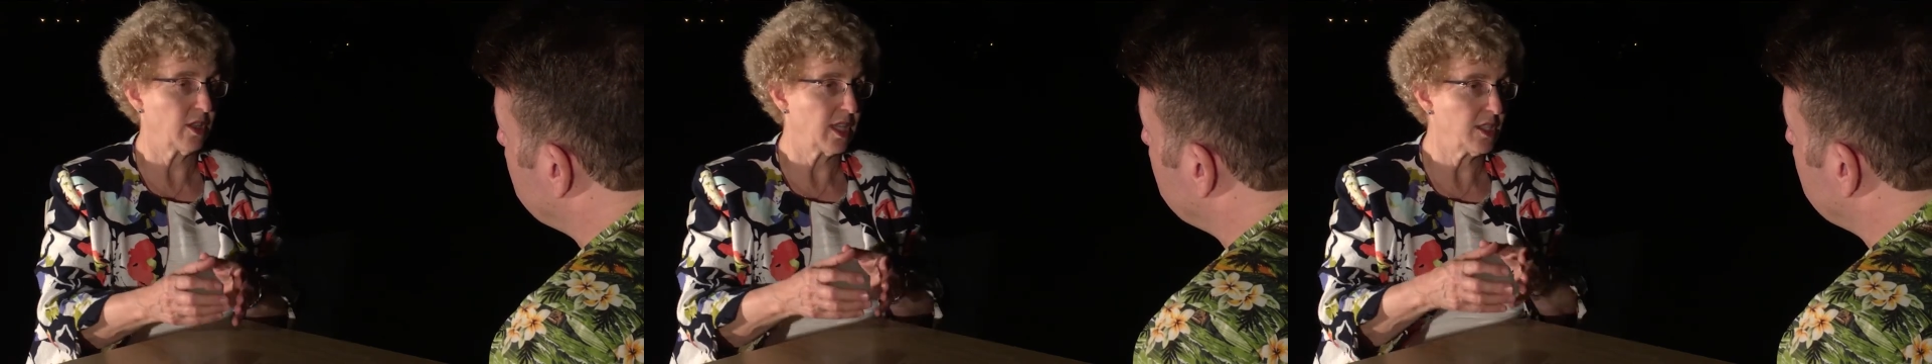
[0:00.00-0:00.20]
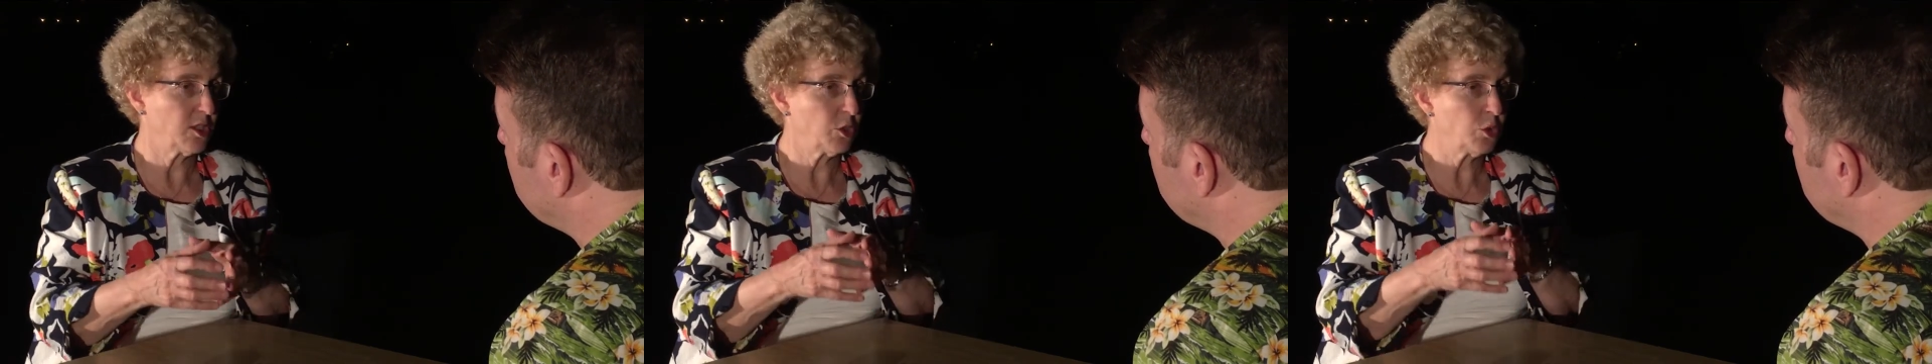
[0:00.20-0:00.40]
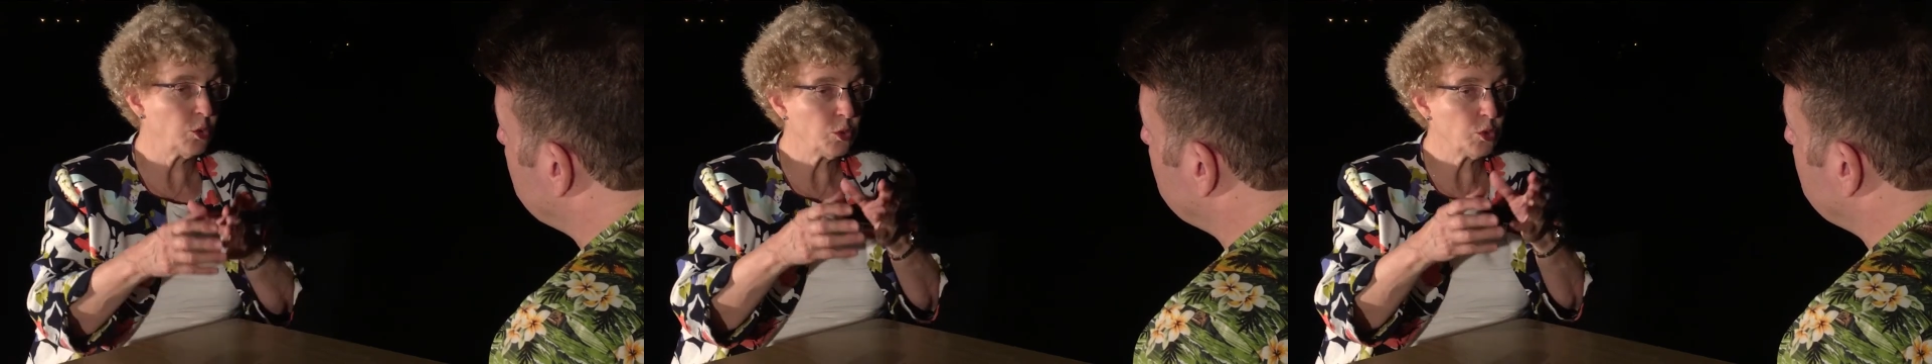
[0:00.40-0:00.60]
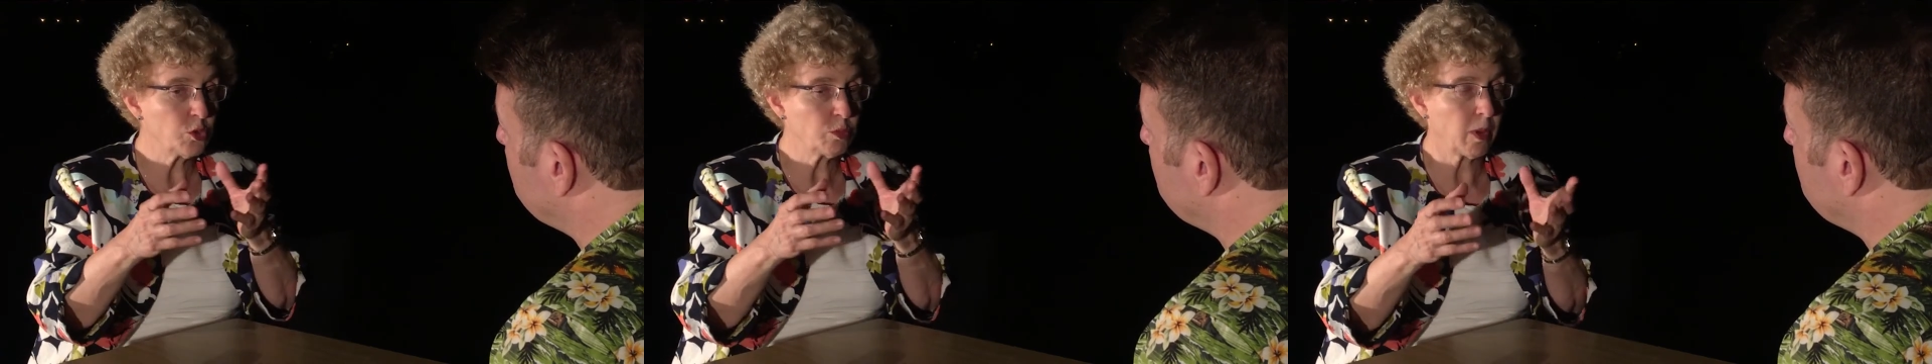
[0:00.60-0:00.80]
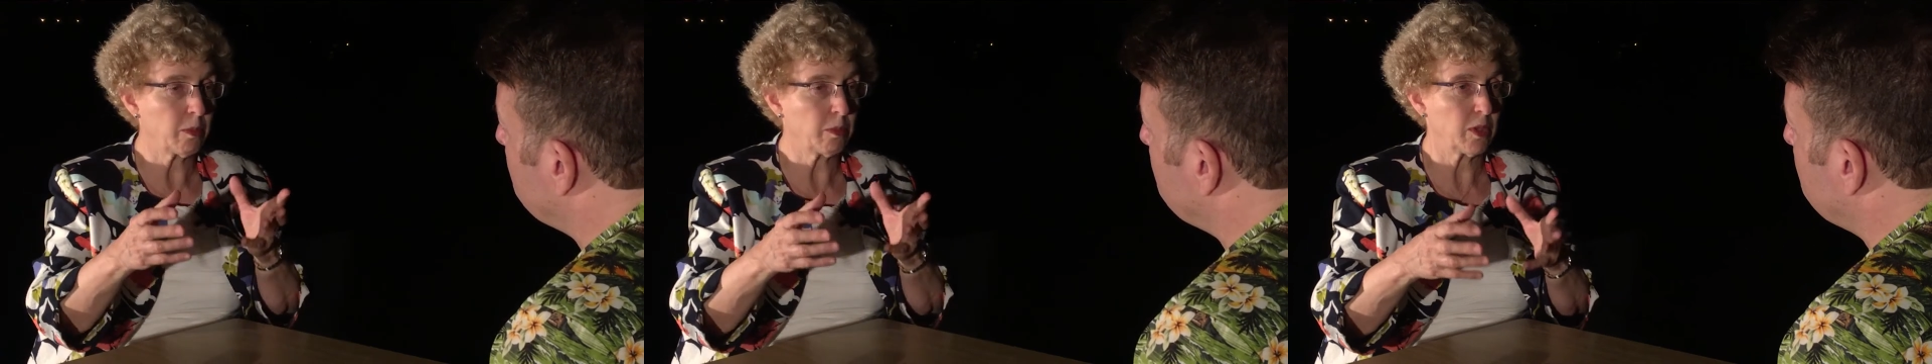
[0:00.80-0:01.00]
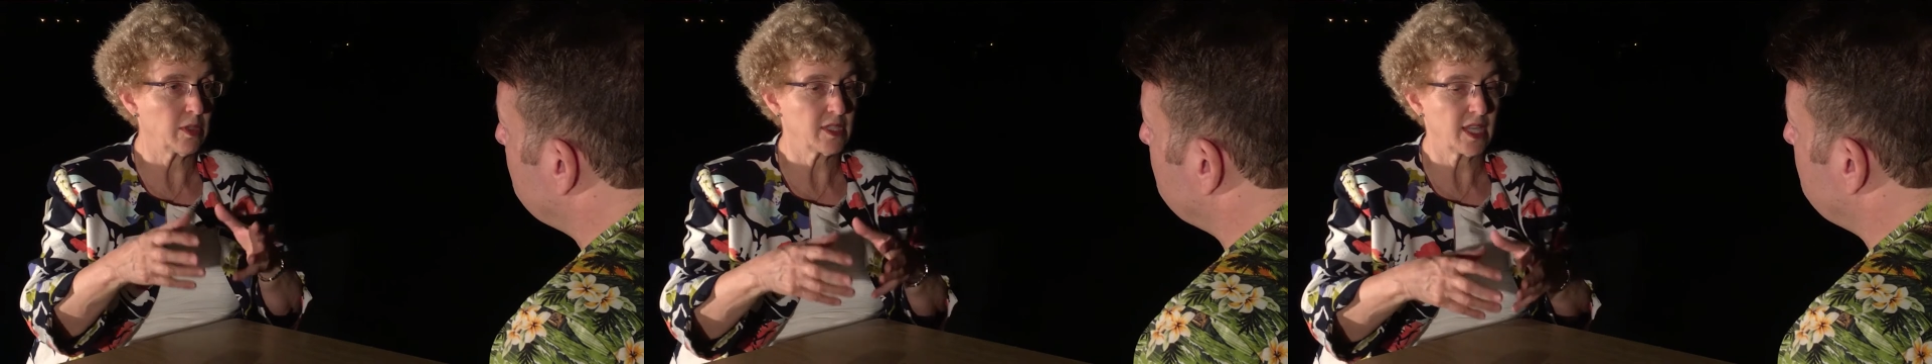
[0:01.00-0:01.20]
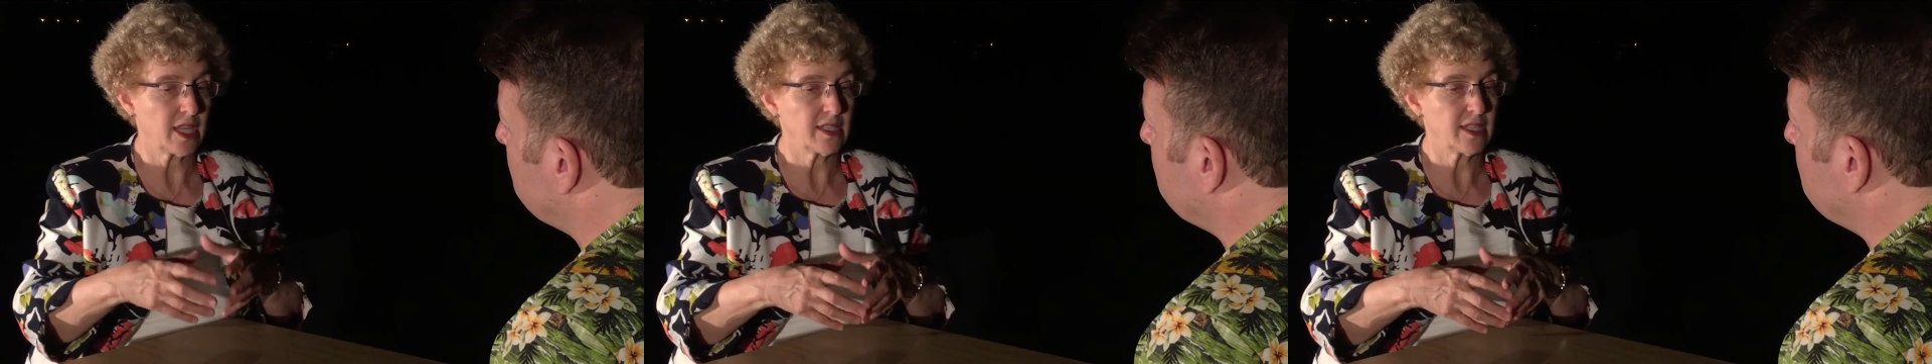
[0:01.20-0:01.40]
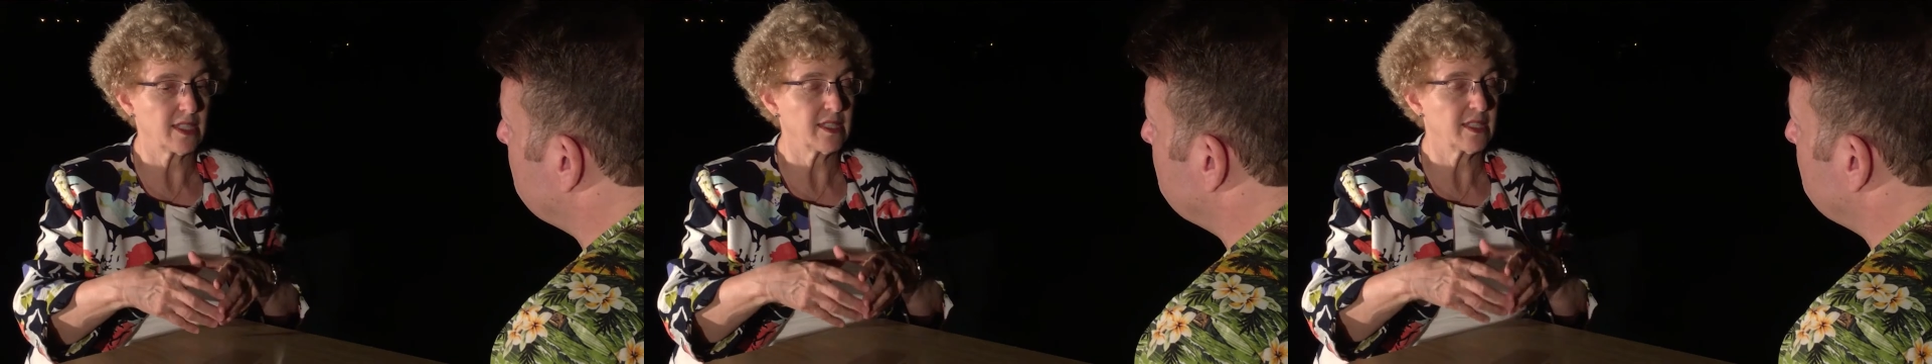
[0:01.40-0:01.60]
these huge bubbles
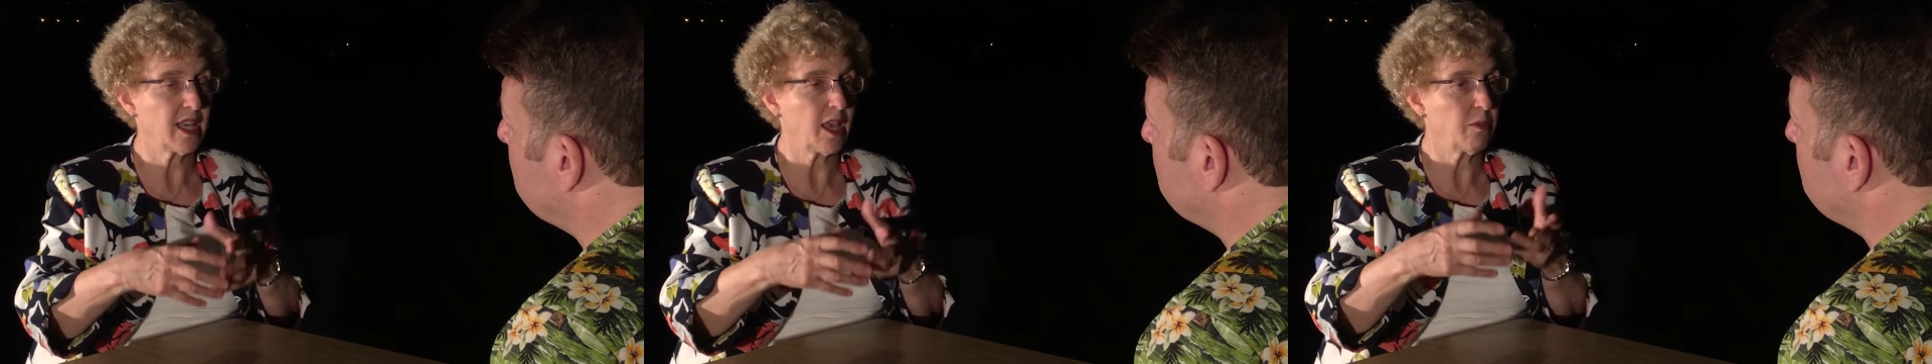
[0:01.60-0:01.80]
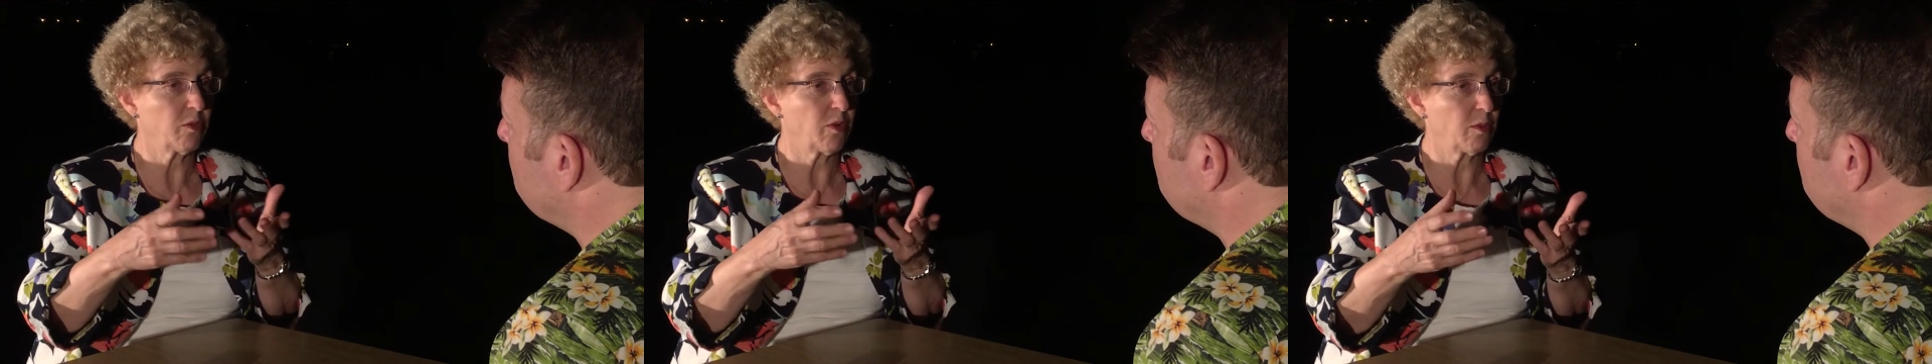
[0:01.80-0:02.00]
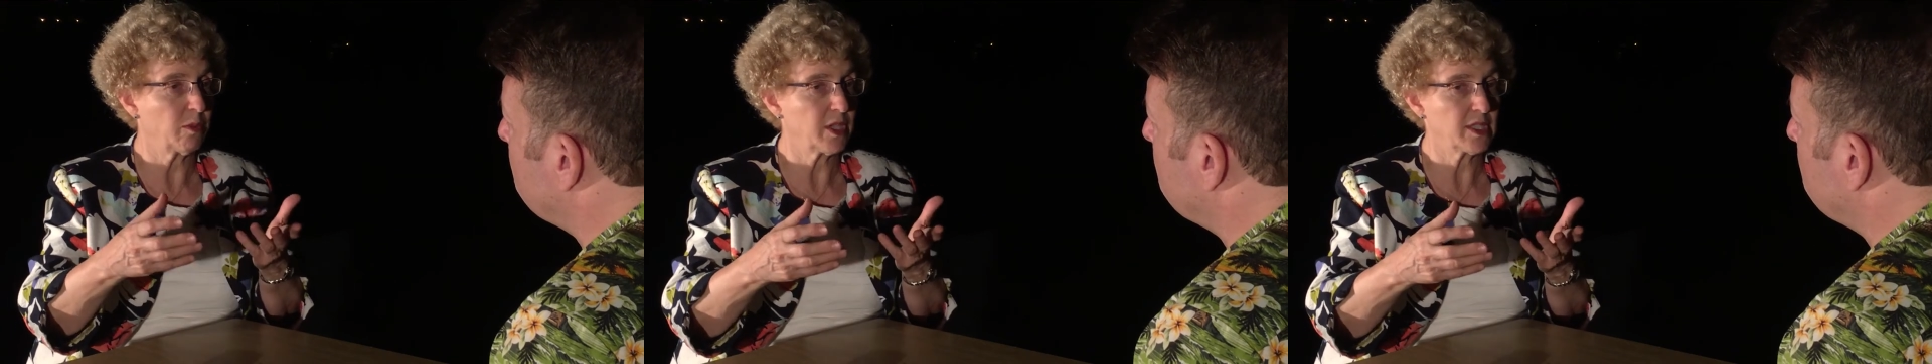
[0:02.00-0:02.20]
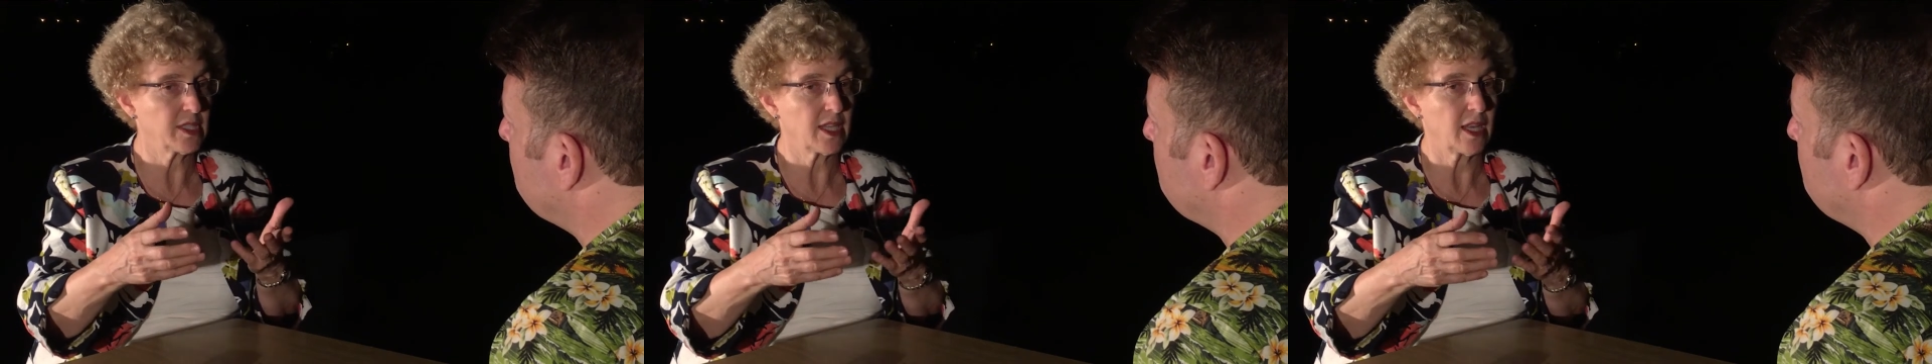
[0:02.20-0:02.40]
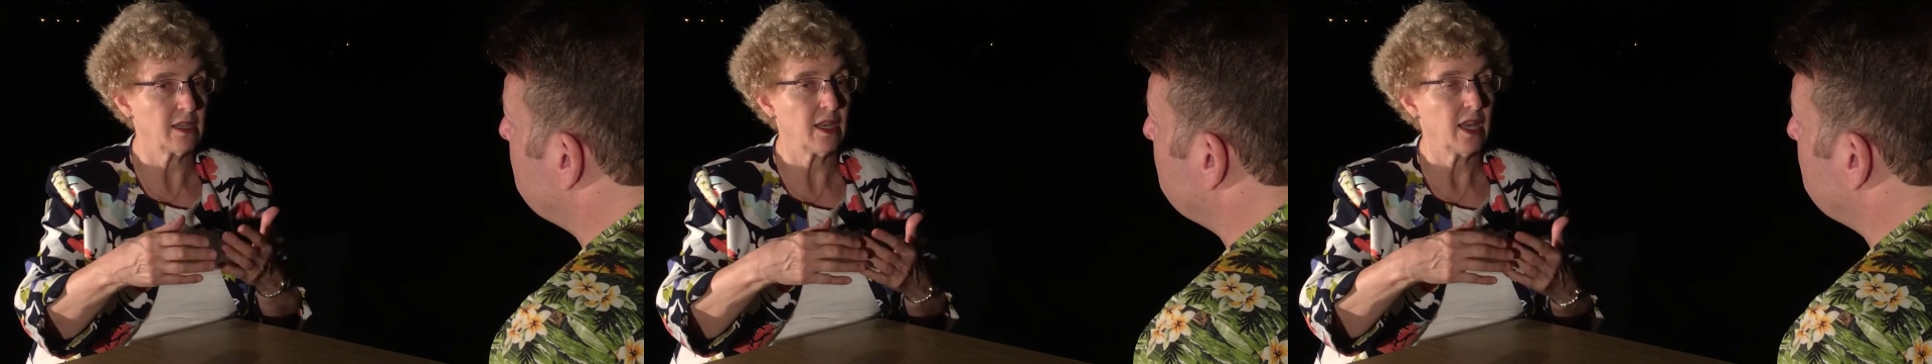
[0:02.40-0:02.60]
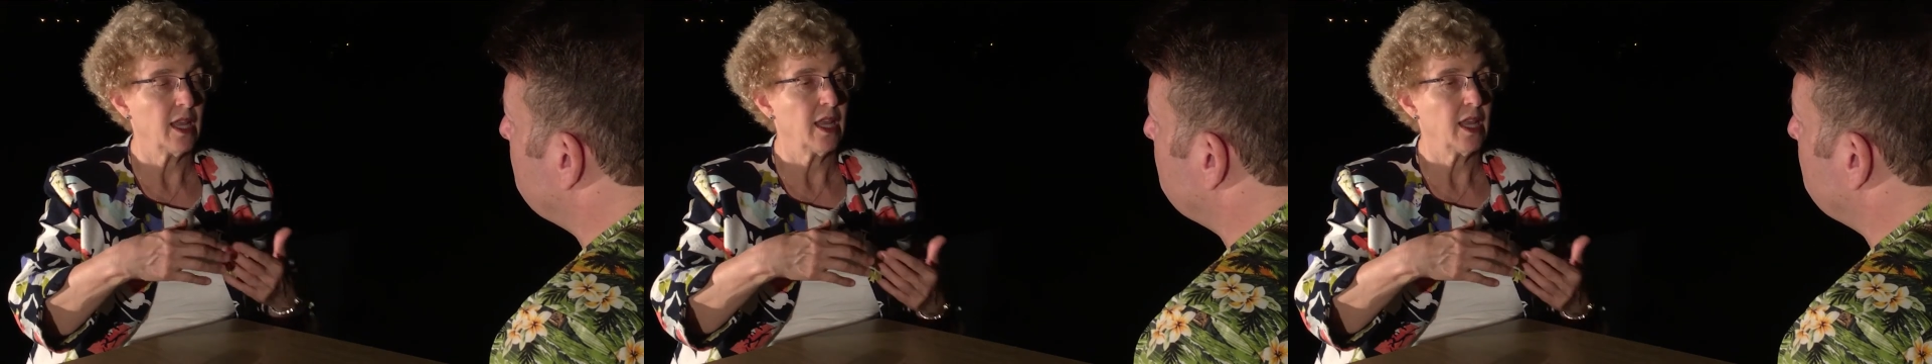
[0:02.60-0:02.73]
that escape from the sun